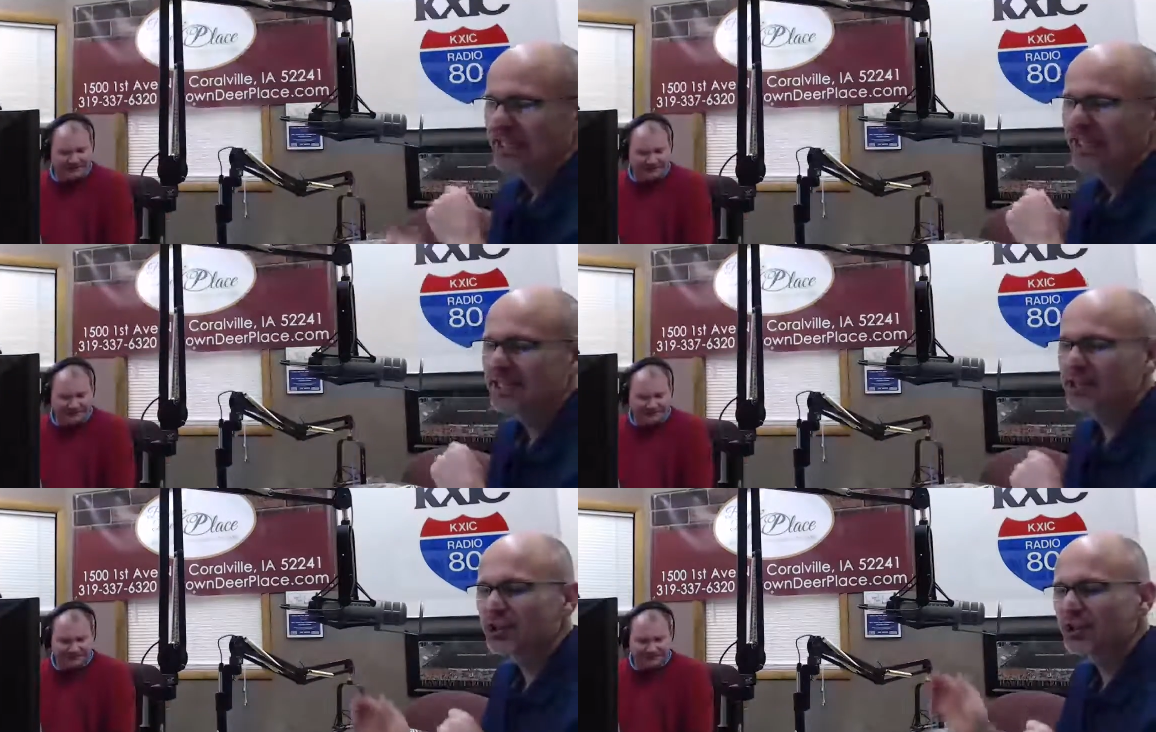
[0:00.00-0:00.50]

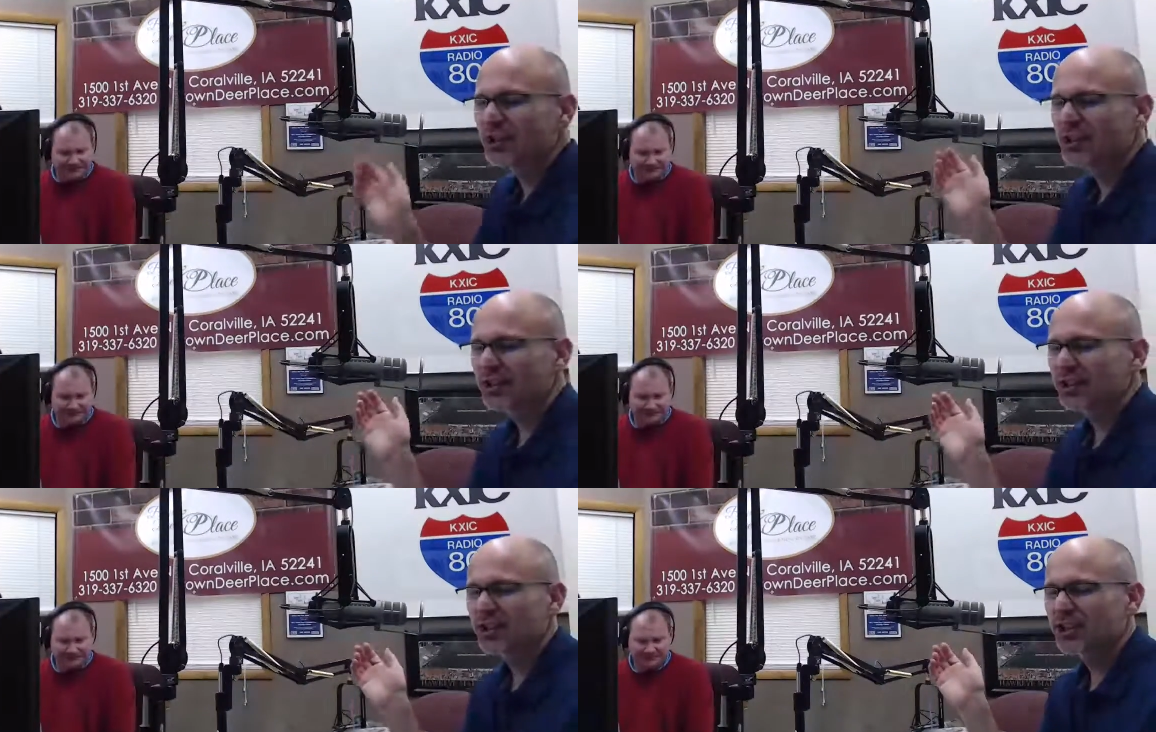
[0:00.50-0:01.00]
Speaker 1: It is the
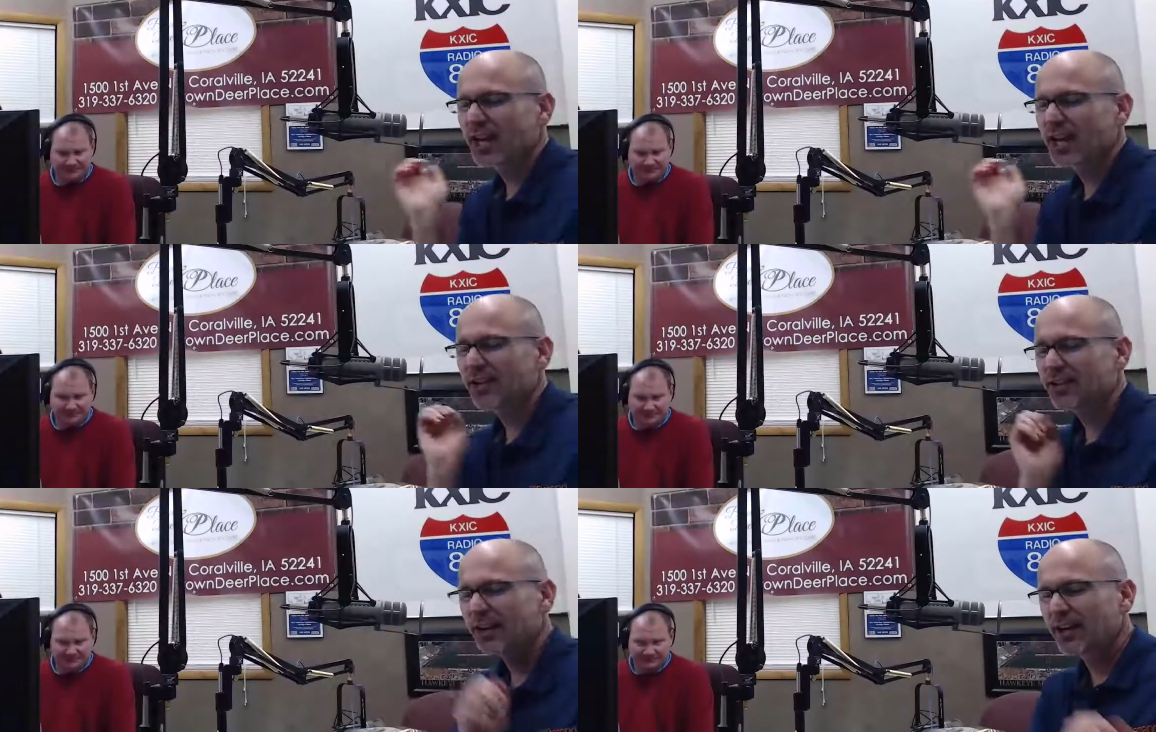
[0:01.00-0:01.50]
Yorkshire
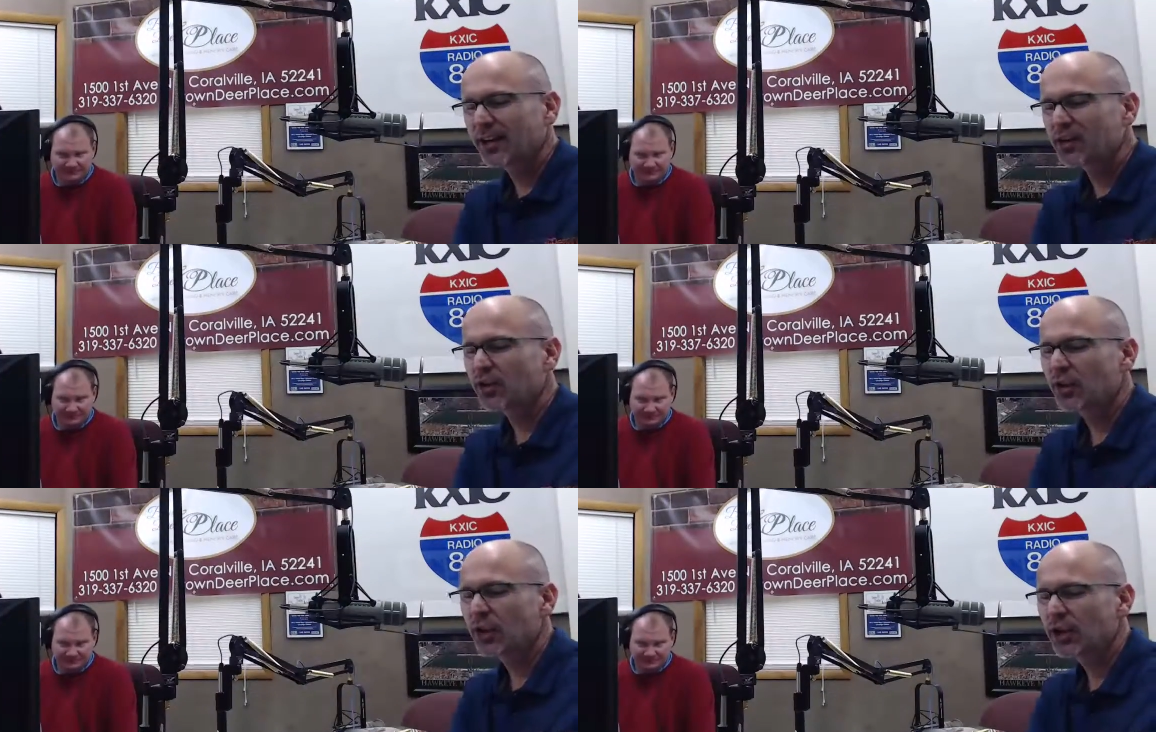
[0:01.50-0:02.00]
Terrier.
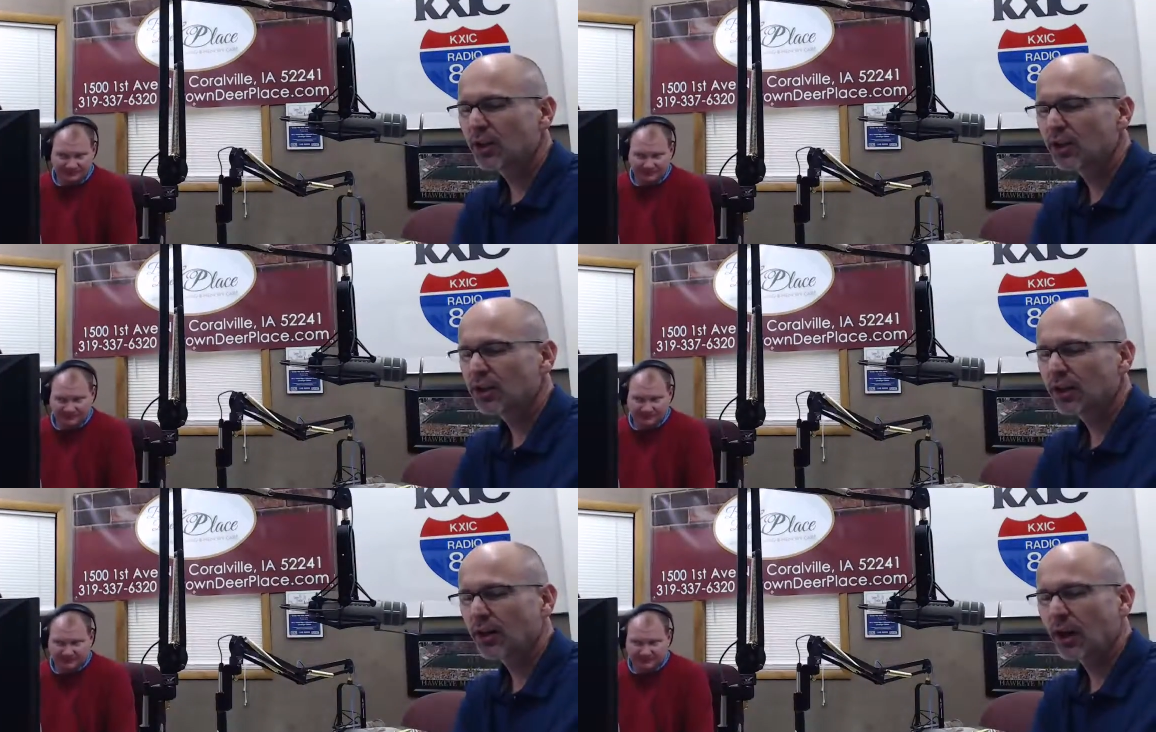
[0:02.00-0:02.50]
So the Yorkshire.